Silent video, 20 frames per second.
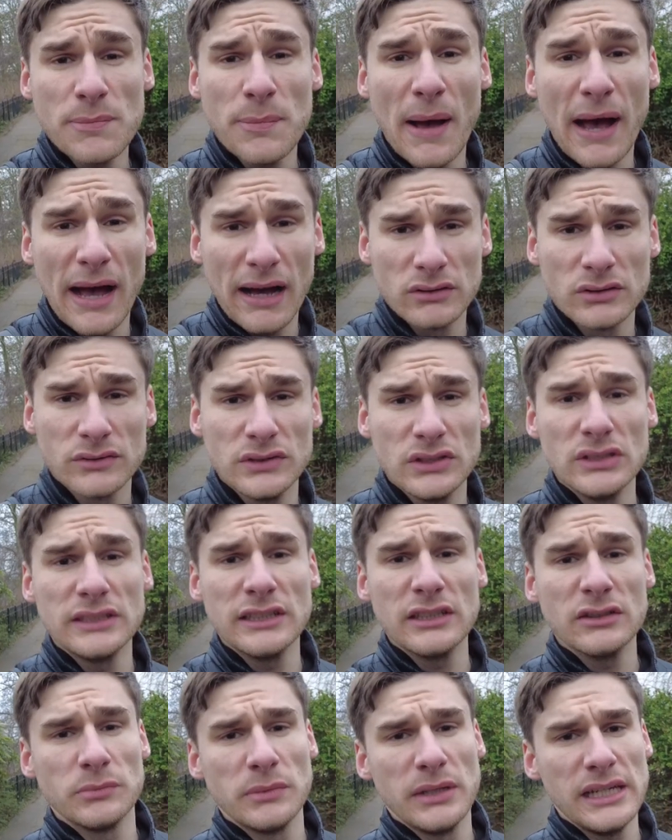pound that you
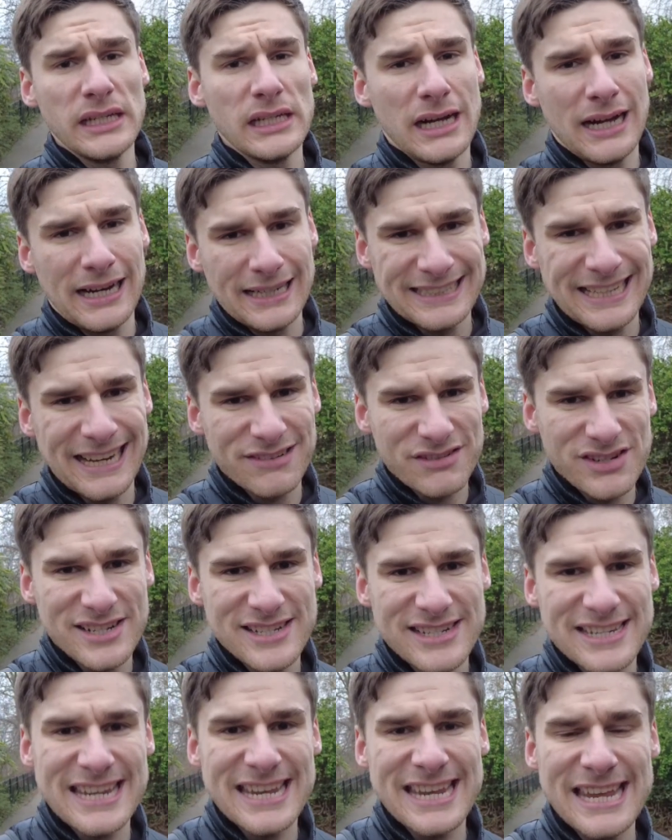give me, I
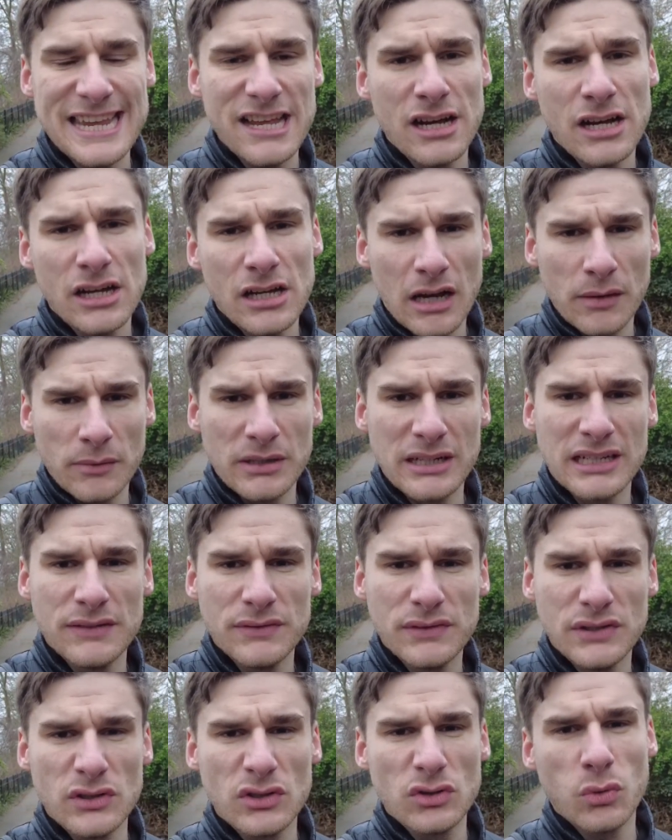guarantee I'm going to give
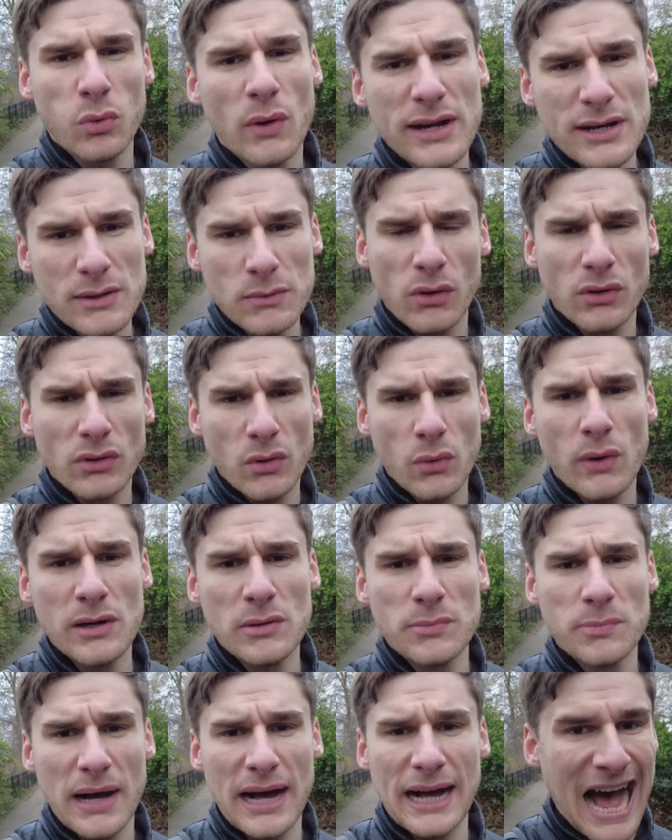you 21
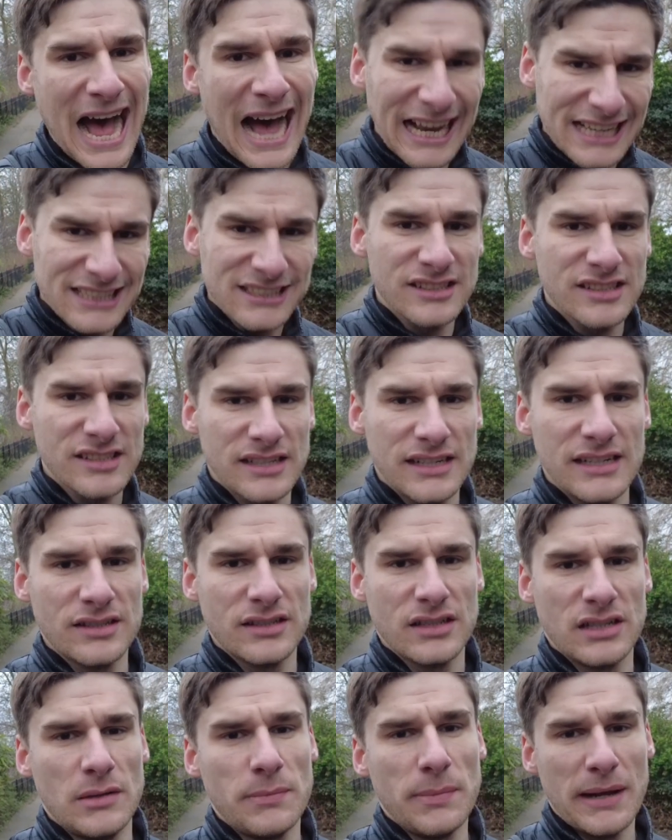quid back and it's
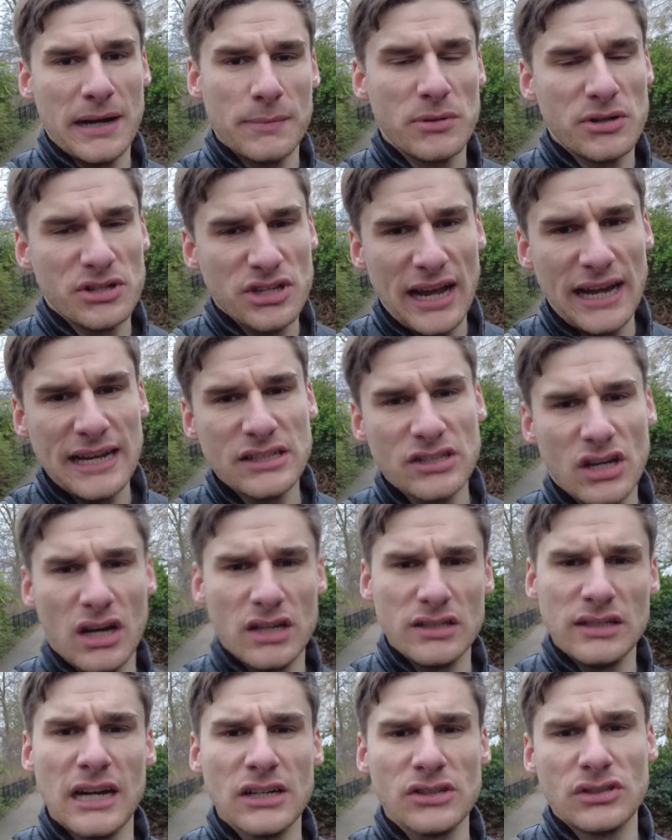going to better protect
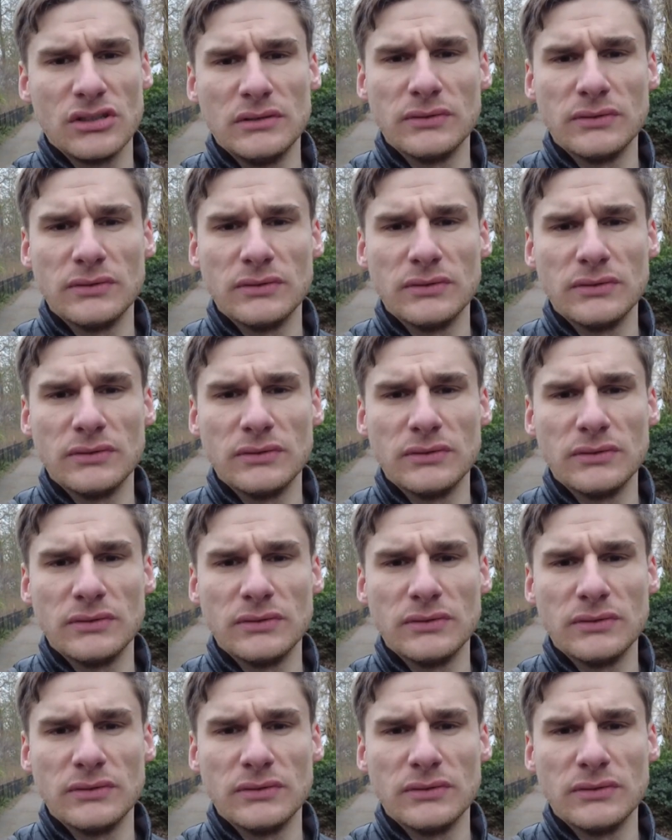our natural